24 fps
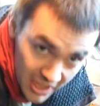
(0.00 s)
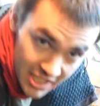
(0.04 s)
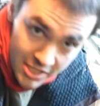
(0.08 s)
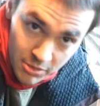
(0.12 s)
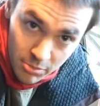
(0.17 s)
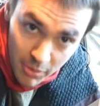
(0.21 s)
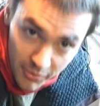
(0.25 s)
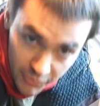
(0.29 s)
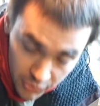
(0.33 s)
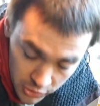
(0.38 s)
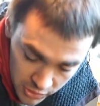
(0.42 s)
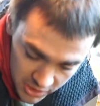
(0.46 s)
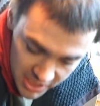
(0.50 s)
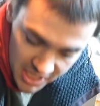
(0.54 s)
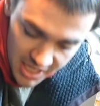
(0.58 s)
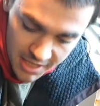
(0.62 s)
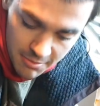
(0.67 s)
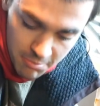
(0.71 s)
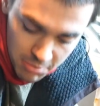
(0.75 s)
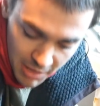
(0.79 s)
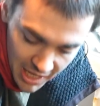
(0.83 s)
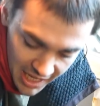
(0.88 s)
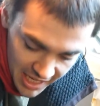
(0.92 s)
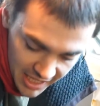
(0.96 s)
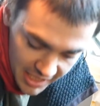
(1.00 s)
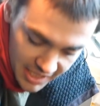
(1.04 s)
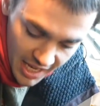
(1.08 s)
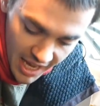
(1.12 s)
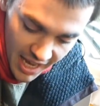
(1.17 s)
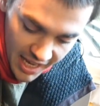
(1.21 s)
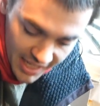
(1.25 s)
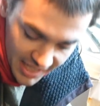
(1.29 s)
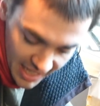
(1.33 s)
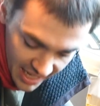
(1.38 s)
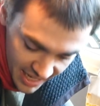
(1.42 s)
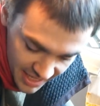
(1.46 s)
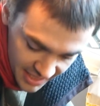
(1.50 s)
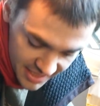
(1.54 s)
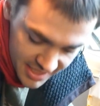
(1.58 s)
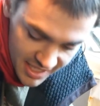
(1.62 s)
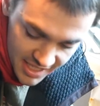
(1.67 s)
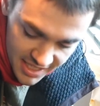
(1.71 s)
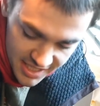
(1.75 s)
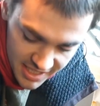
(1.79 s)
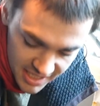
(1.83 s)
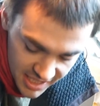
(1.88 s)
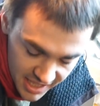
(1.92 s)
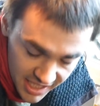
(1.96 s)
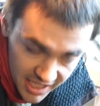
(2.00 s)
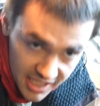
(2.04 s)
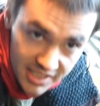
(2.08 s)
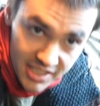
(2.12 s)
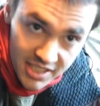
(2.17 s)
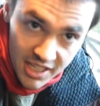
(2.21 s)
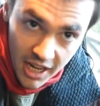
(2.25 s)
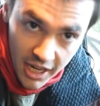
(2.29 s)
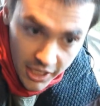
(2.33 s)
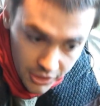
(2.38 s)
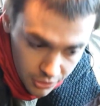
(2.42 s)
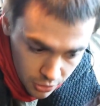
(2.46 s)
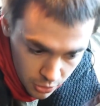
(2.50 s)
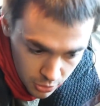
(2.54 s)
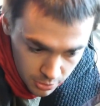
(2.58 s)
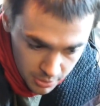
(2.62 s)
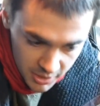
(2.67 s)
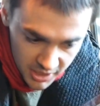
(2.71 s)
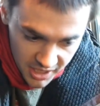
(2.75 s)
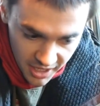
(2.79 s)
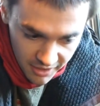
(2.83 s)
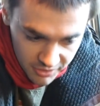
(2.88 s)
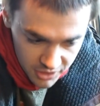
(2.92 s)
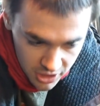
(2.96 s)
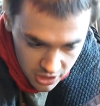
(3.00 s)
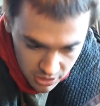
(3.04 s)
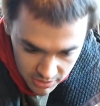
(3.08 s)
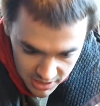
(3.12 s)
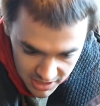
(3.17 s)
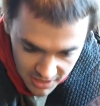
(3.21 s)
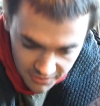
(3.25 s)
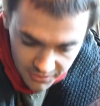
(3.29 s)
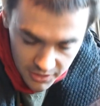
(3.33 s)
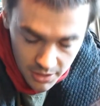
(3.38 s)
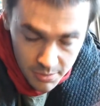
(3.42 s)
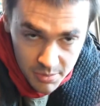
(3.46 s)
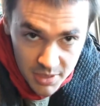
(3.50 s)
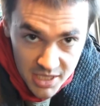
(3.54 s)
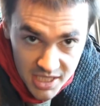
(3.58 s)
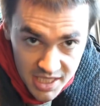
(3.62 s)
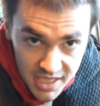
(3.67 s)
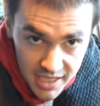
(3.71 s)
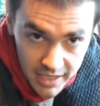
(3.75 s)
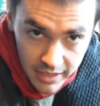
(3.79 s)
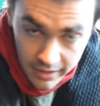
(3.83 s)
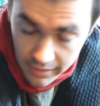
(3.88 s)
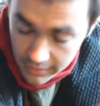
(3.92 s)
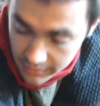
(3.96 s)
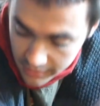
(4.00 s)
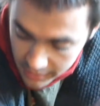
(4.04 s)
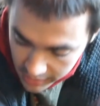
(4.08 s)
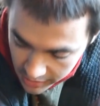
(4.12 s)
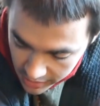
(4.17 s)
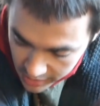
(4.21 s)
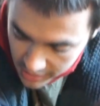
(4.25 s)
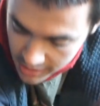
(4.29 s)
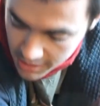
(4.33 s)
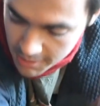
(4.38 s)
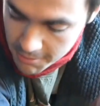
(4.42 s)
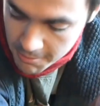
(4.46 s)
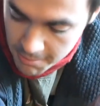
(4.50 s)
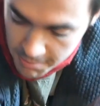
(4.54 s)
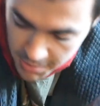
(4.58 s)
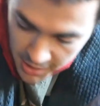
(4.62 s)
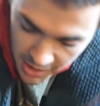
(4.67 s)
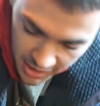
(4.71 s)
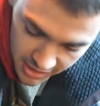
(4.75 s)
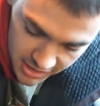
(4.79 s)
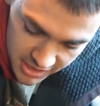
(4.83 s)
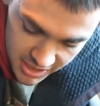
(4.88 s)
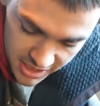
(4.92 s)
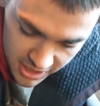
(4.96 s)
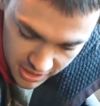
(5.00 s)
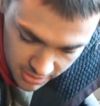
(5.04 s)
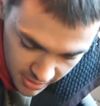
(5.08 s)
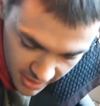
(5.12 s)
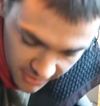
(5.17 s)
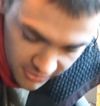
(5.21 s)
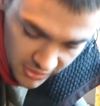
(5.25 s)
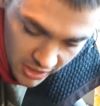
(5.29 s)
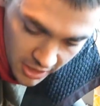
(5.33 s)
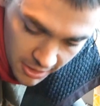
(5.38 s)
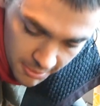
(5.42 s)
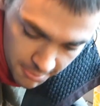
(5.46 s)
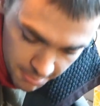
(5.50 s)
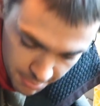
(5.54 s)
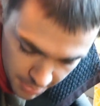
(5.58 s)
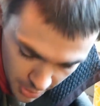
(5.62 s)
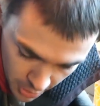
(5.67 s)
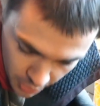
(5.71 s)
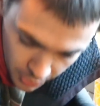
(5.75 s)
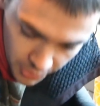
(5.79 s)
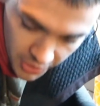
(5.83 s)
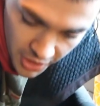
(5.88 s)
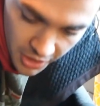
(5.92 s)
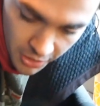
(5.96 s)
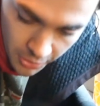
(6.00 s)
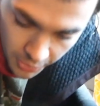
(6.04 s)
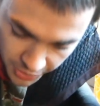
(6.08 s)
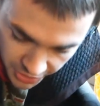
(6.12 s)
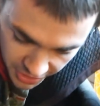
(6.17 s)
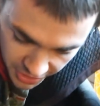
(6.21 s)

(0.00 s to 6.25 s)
the swivel seat plate had access to the inside, all we'd have to do is lift up the seat. But since we have to unbolt the whole